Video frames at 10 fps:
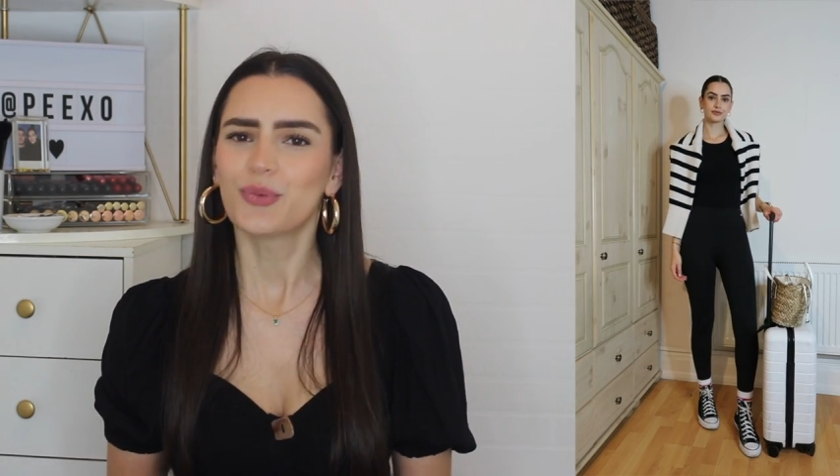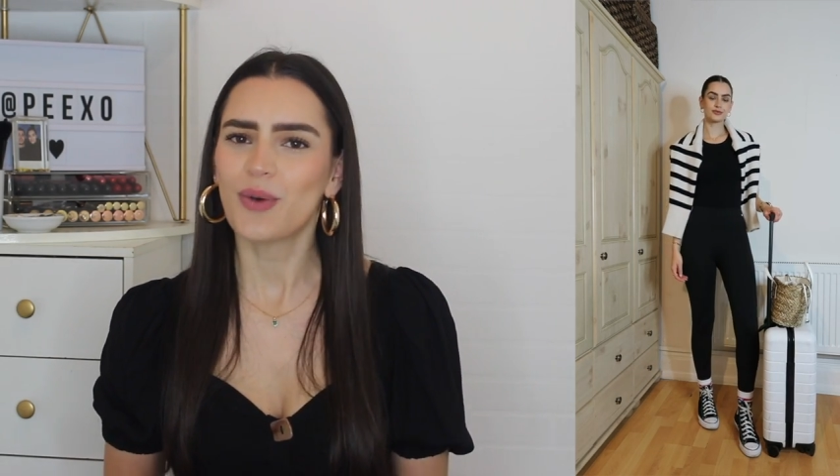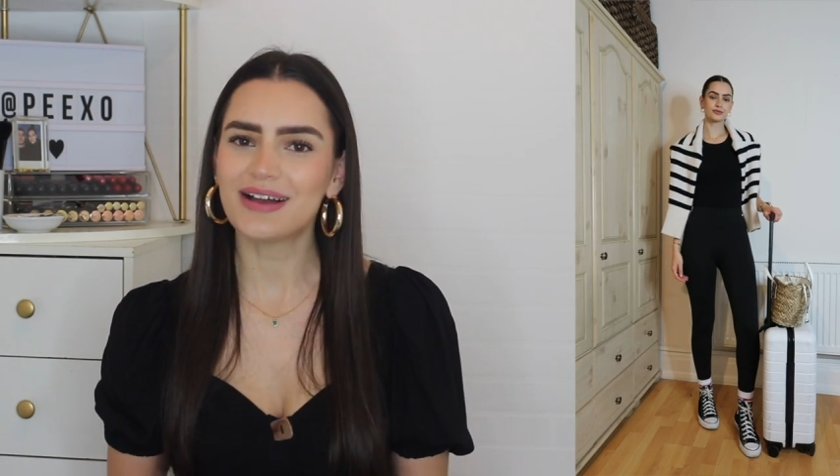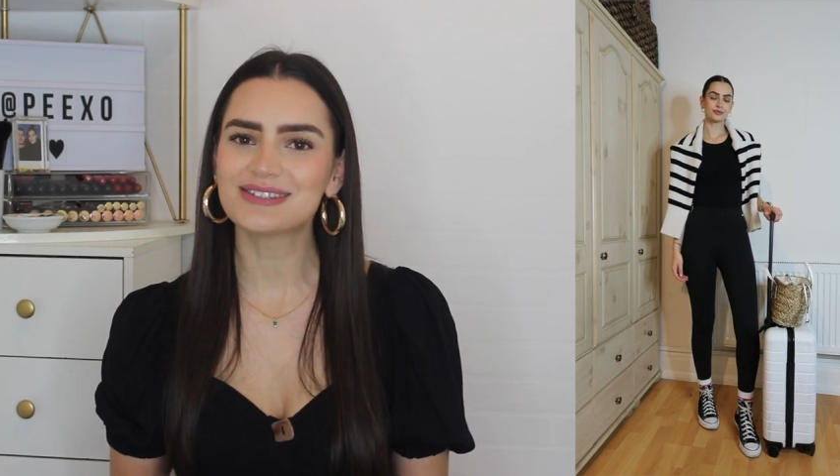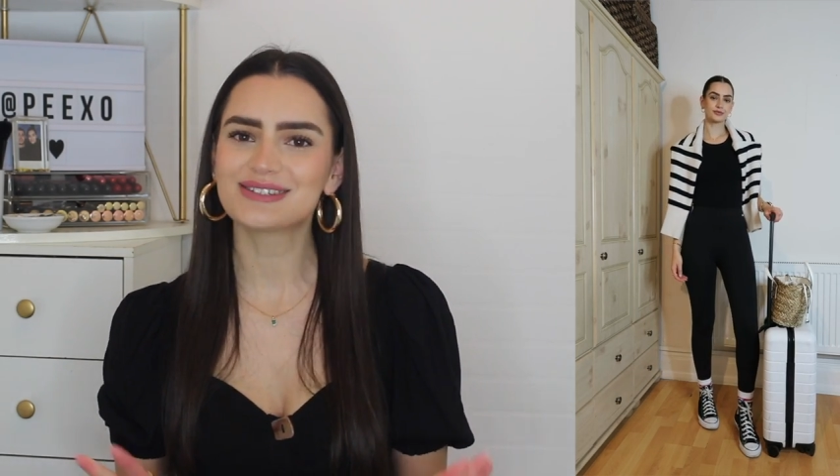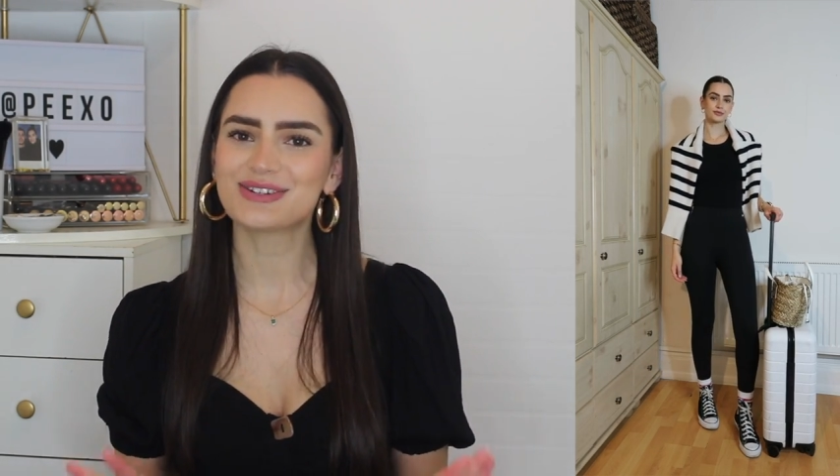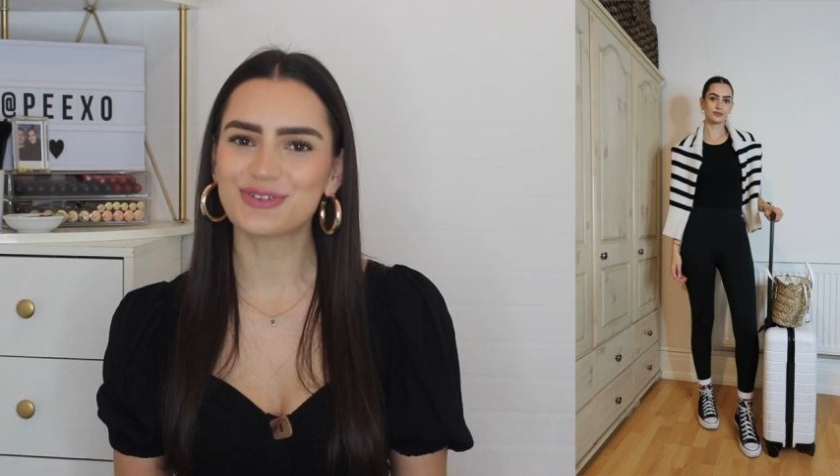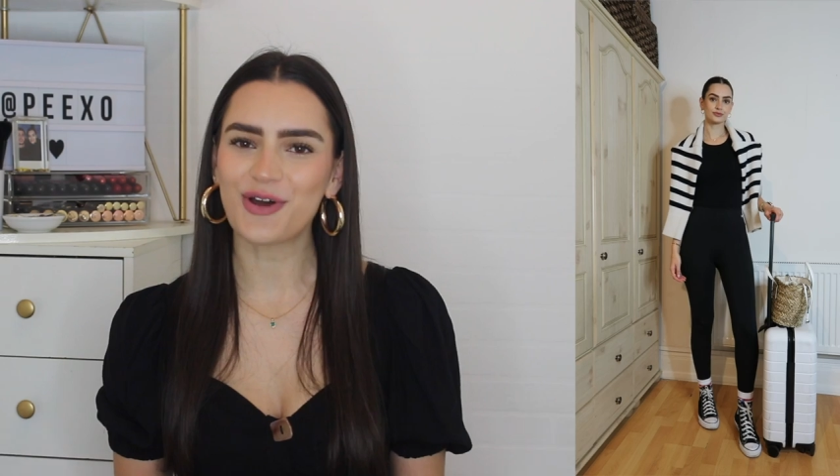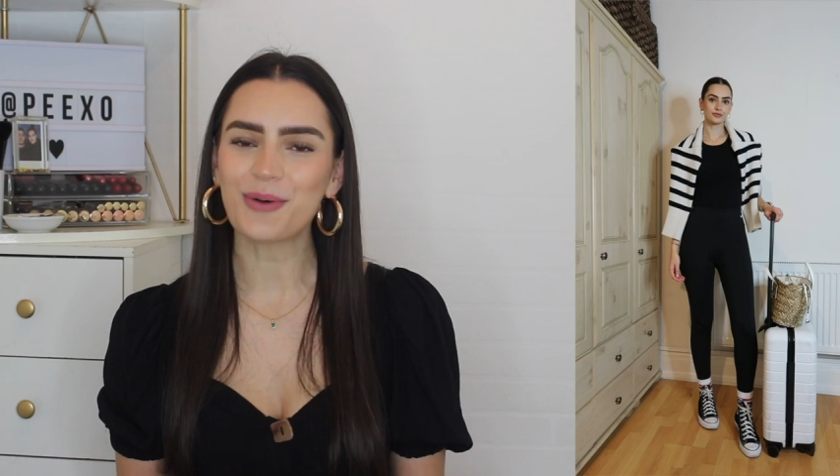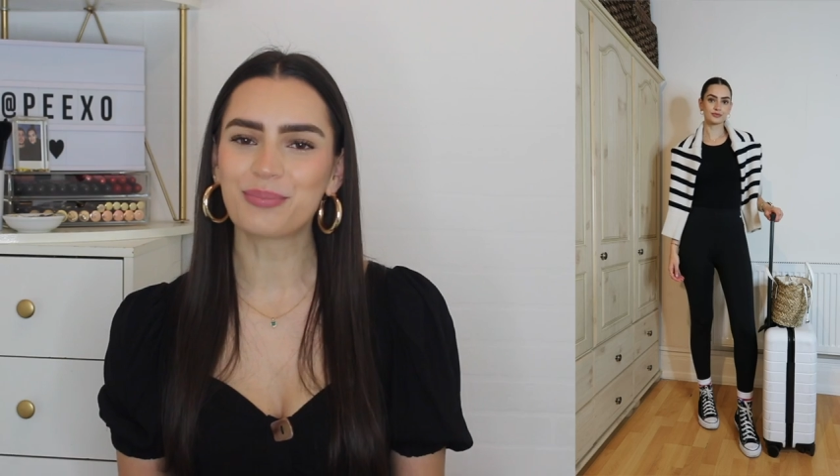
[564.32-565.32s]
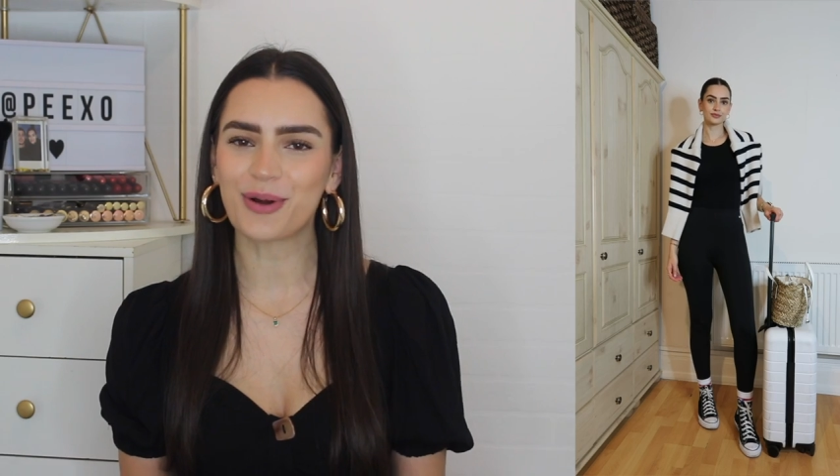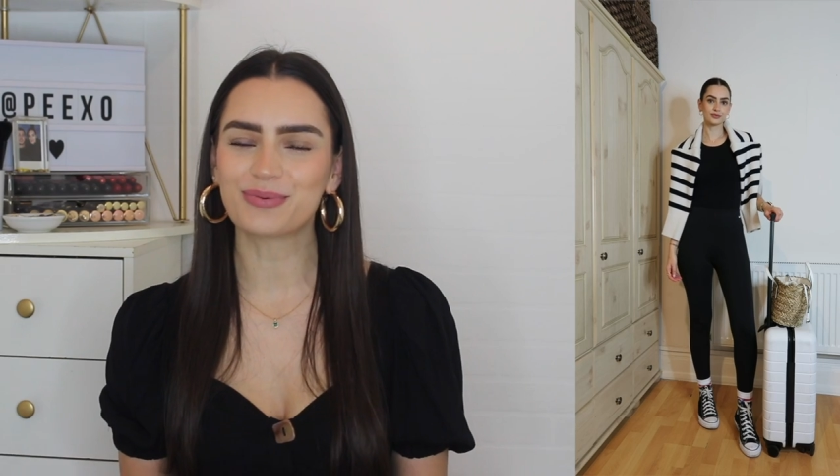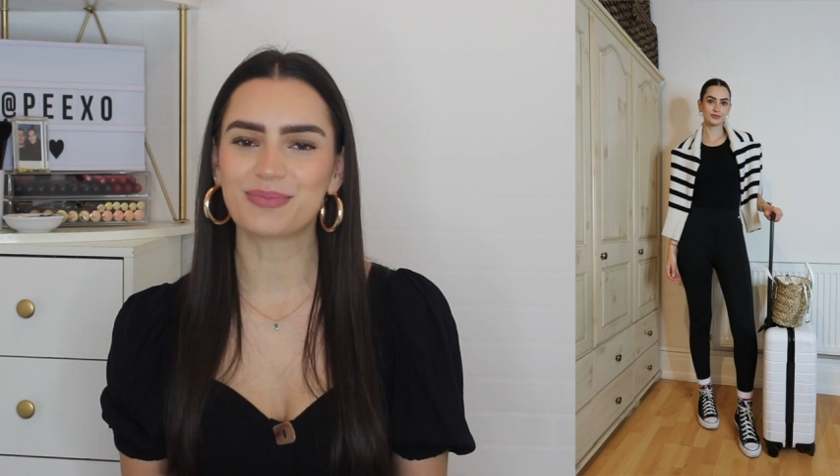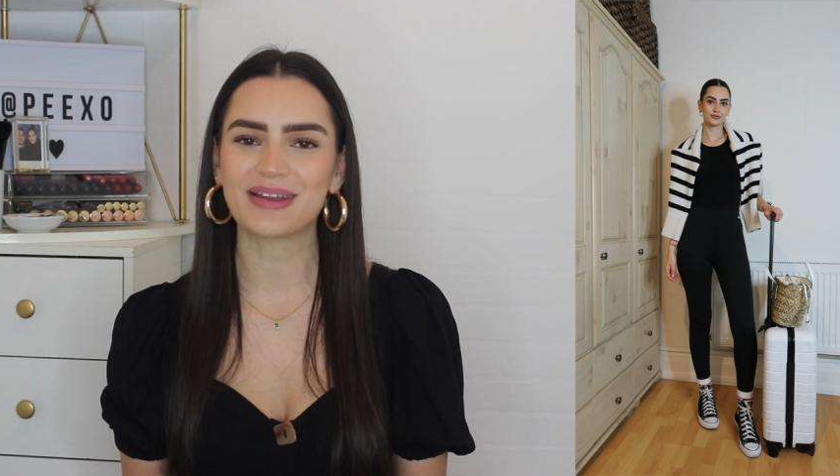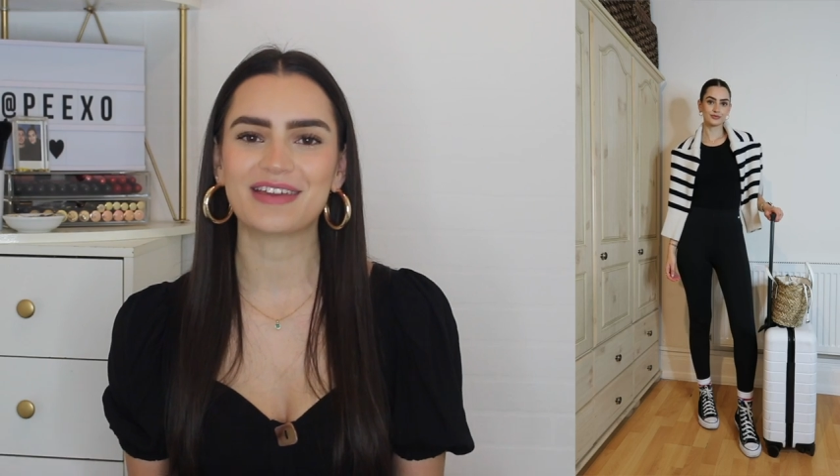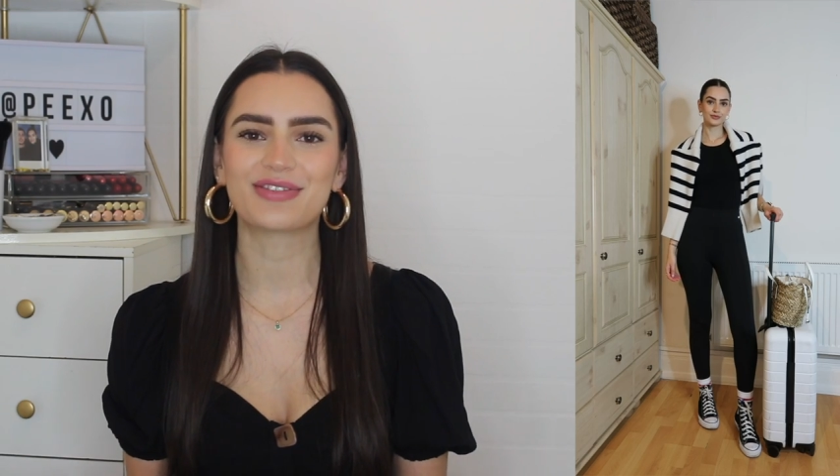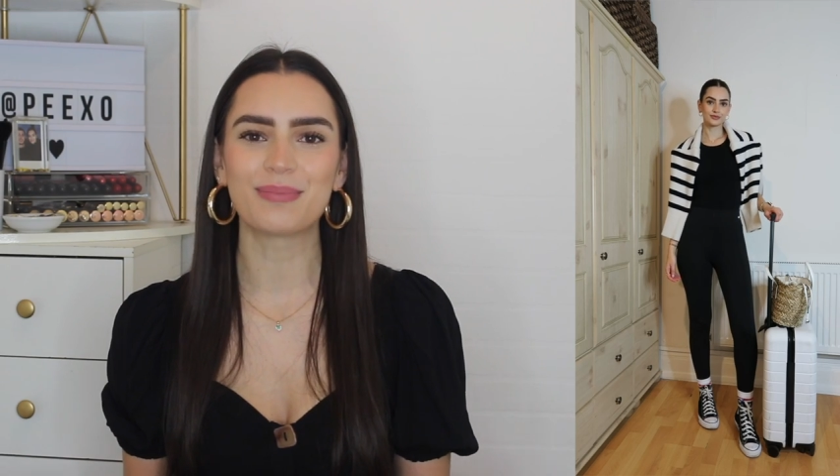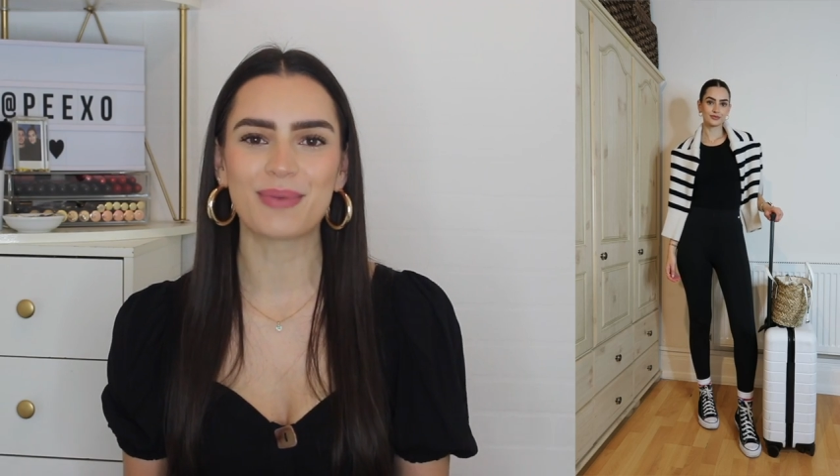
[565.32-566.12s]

whilst not probably the